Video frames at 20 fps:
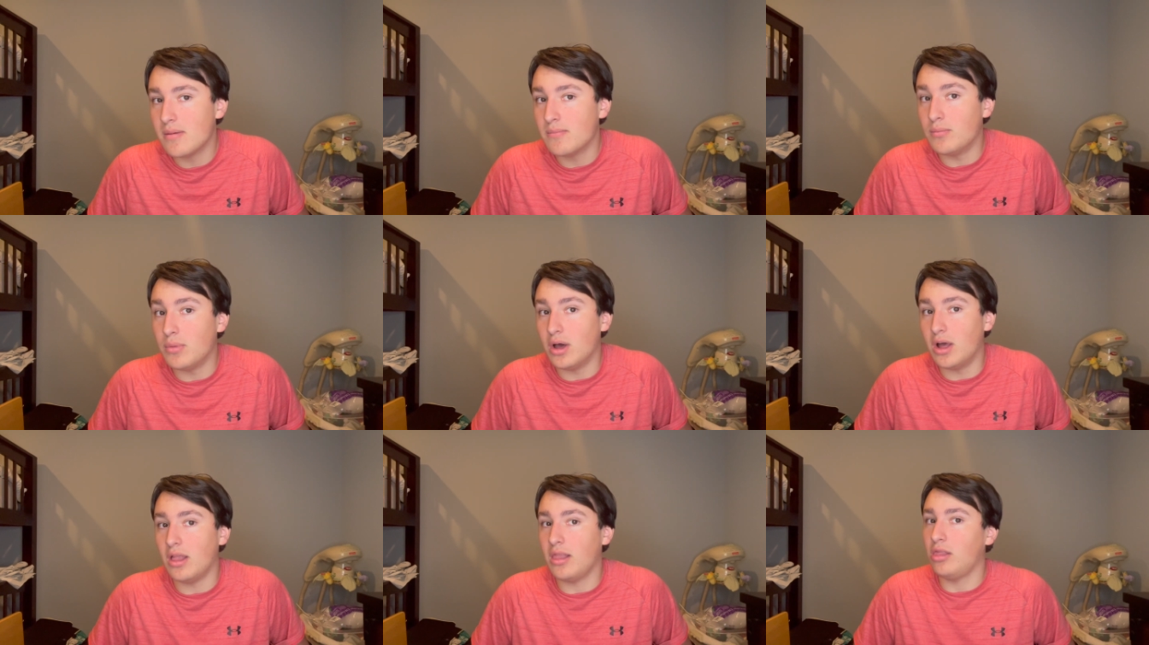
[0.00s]

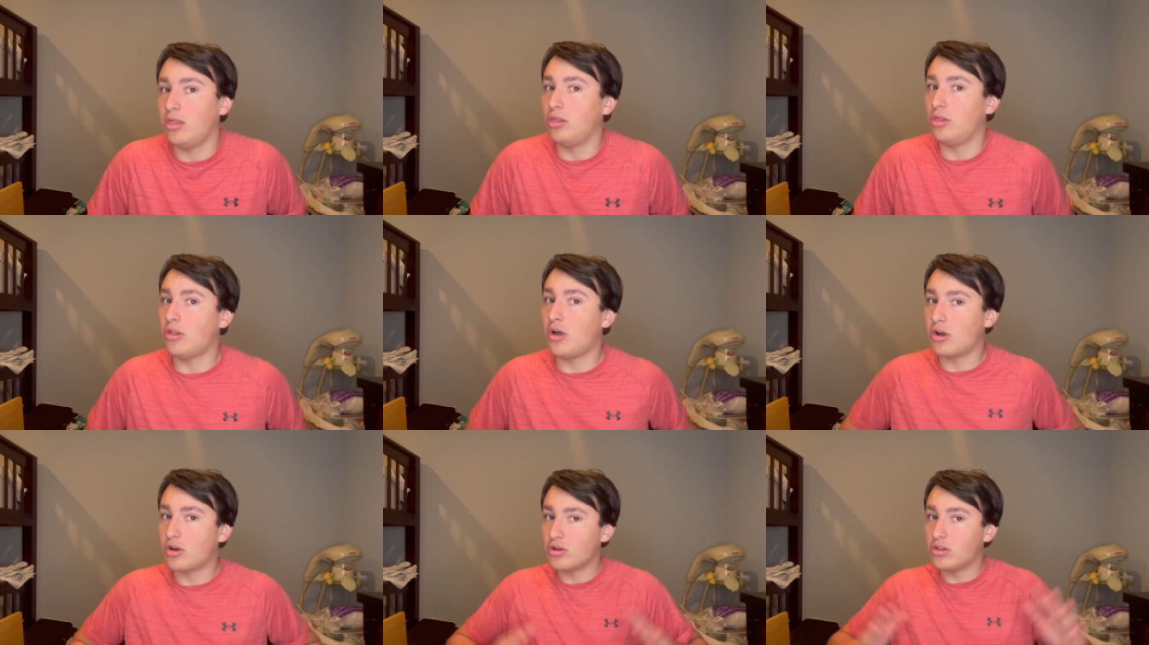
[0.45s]
but
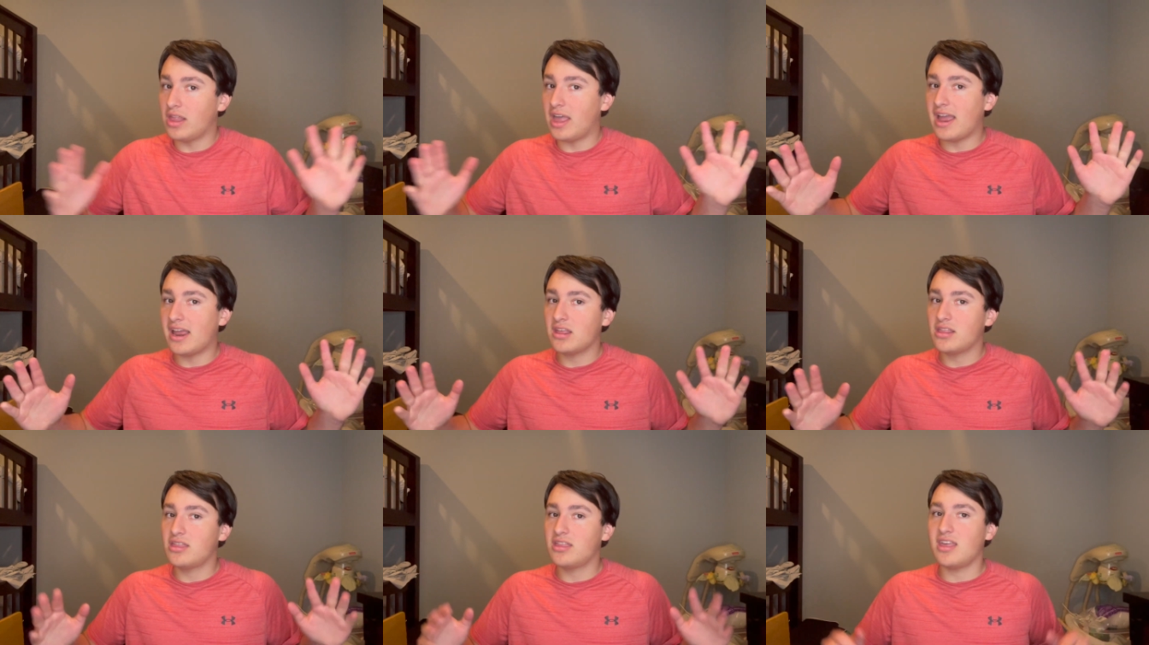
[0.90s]
longer
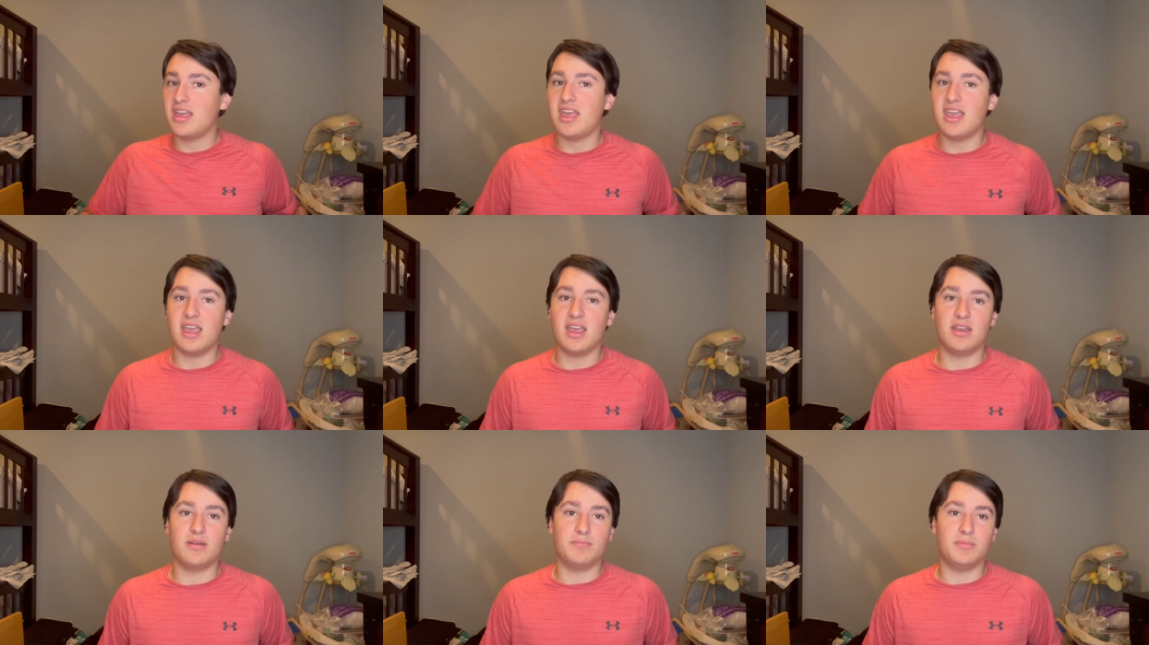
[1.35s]
length
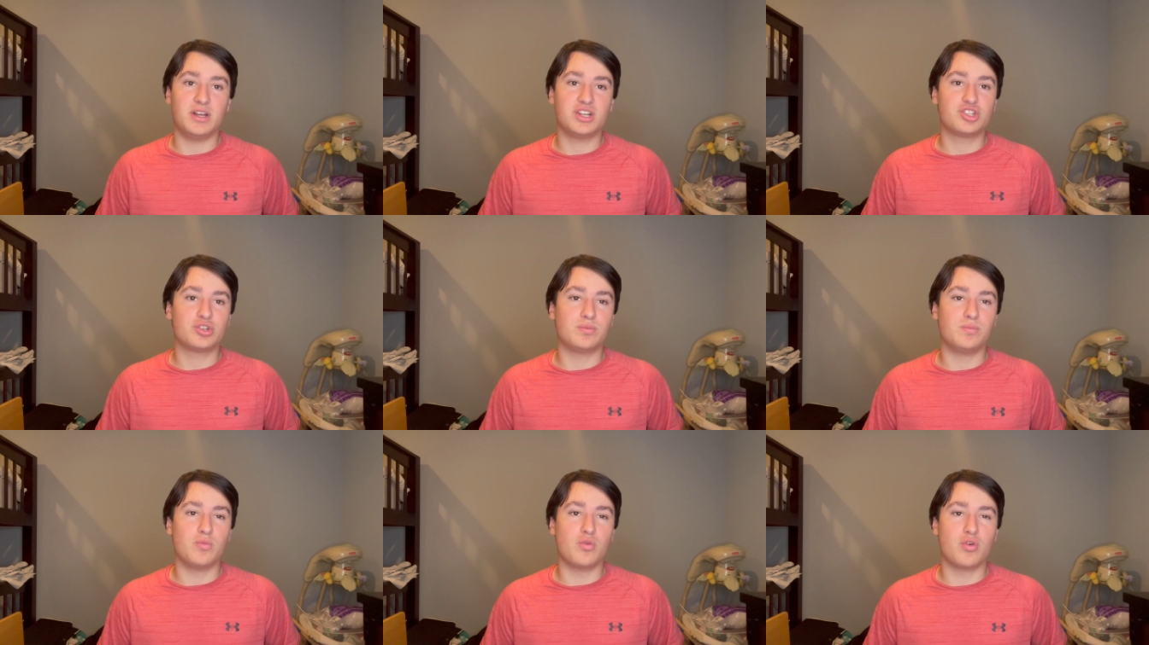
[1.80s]
and
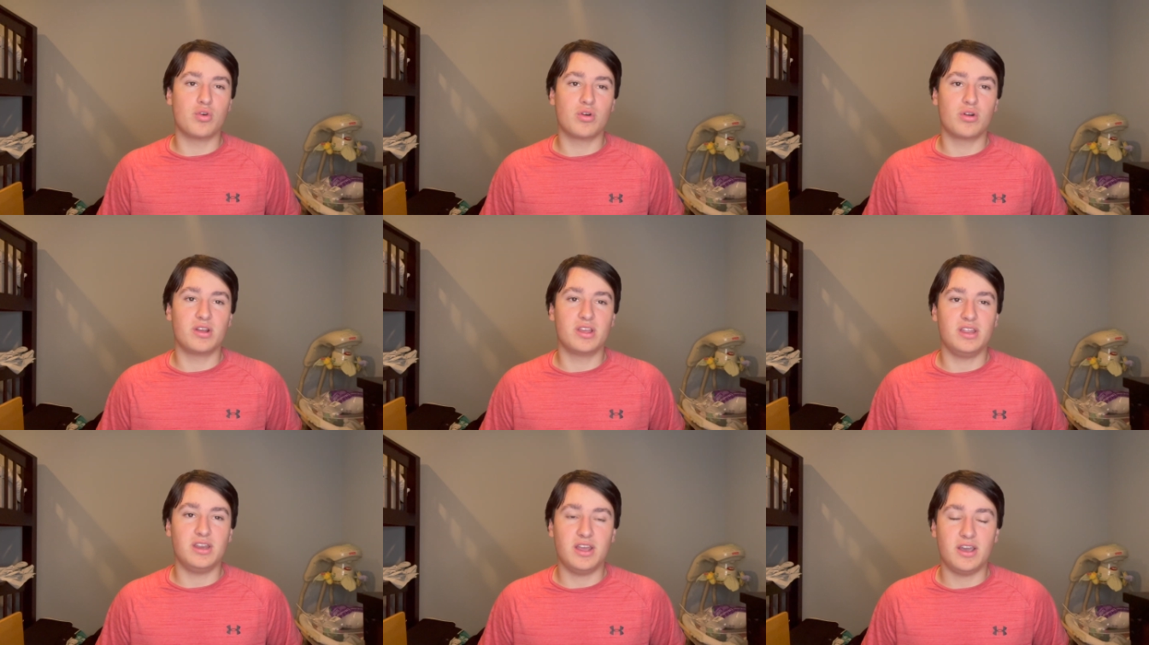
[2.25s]
much more,
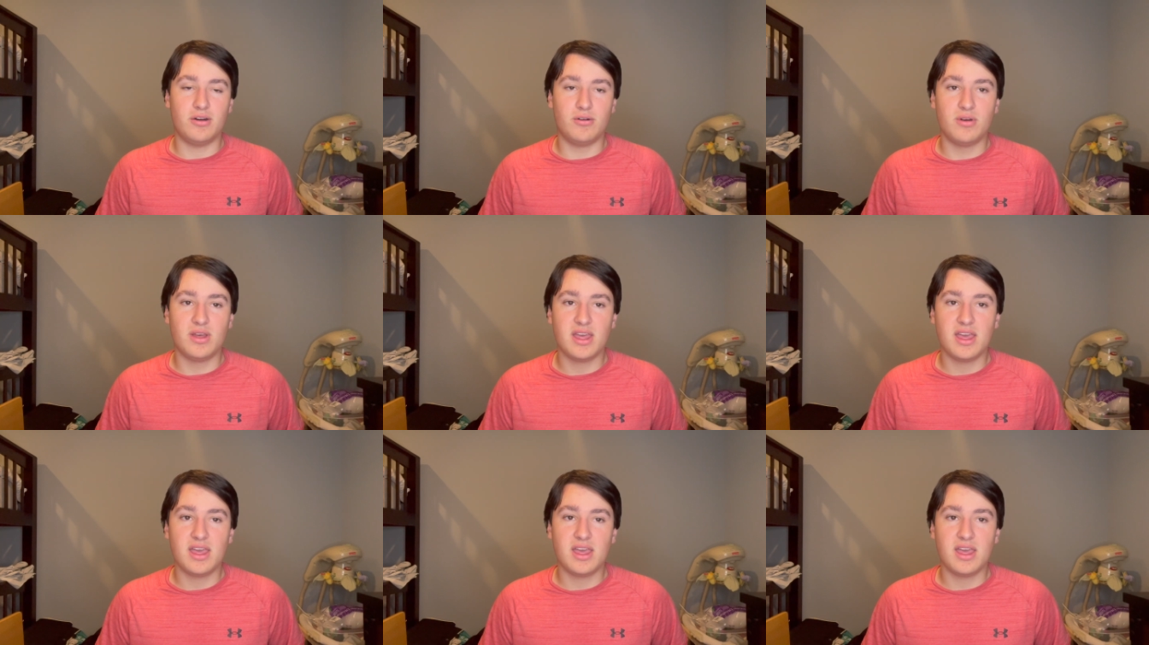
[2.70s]
you know,